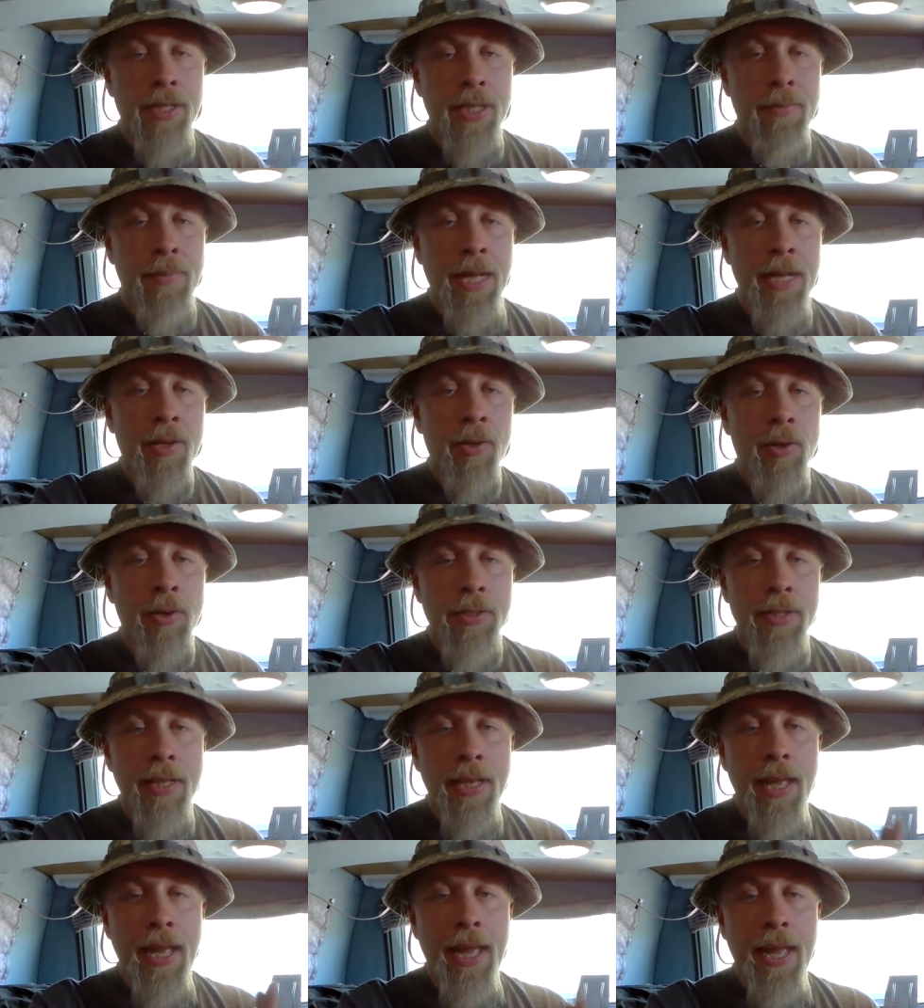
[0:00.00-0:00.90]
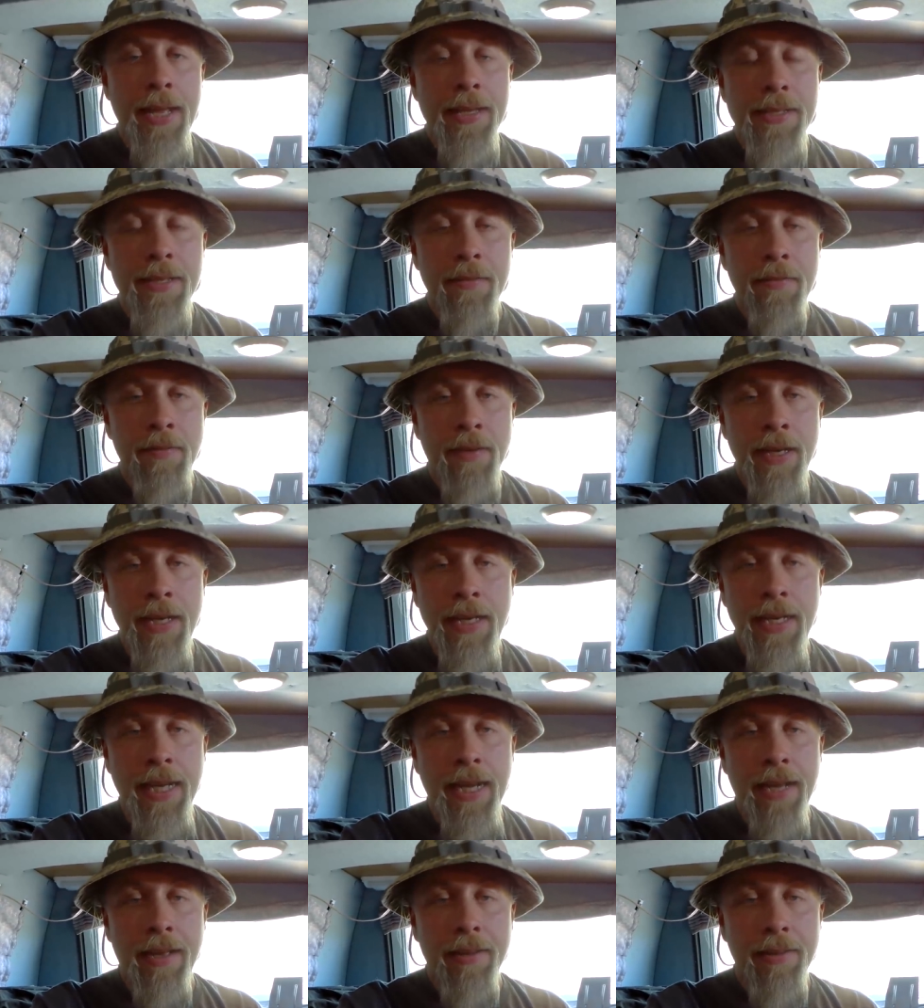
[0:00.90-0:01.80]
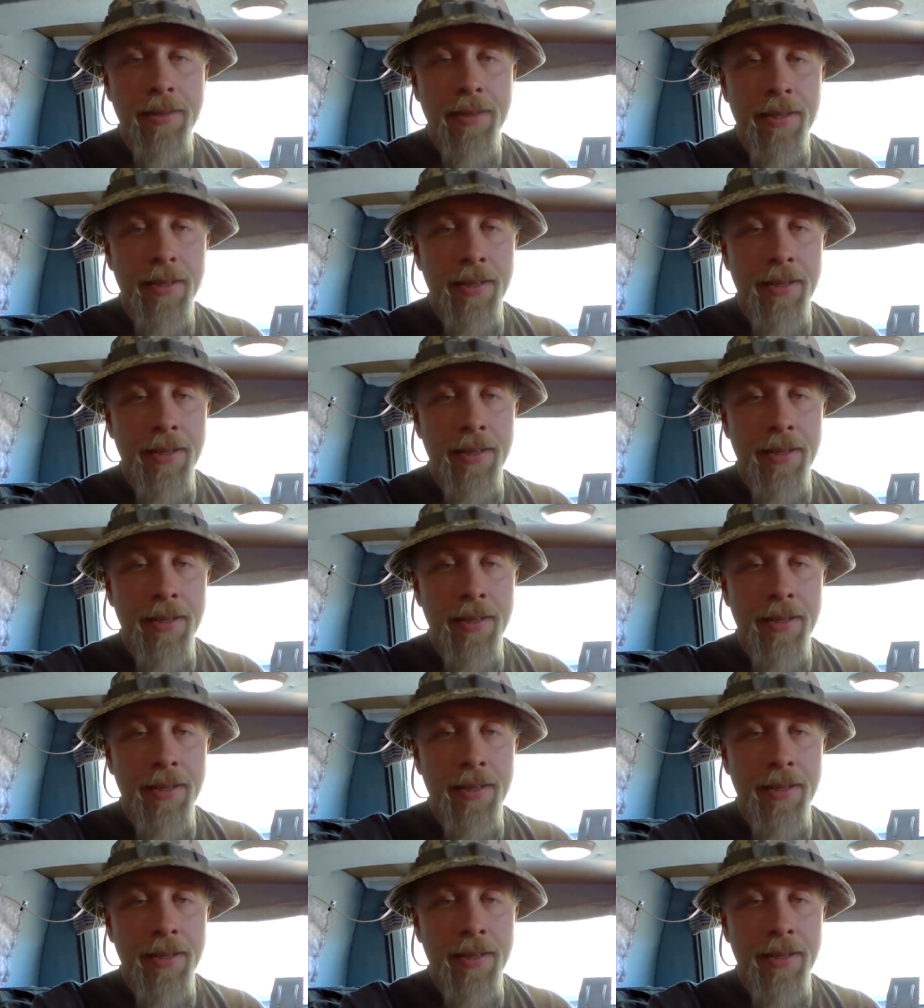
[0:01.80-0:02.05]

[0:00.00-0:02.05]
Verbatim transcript: So my goal today is to find out,